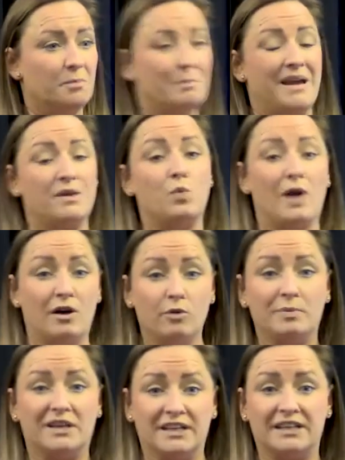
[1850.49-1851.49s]
may
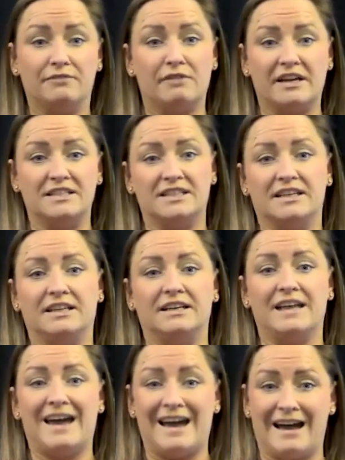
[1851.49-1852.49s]
well be an E
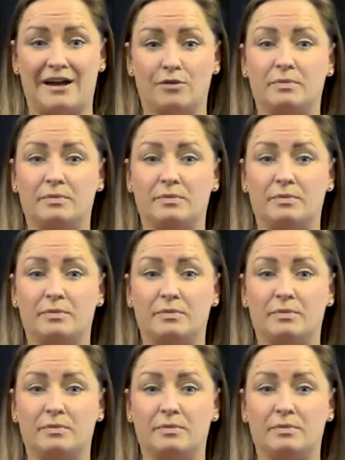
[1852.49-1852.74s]
rating now,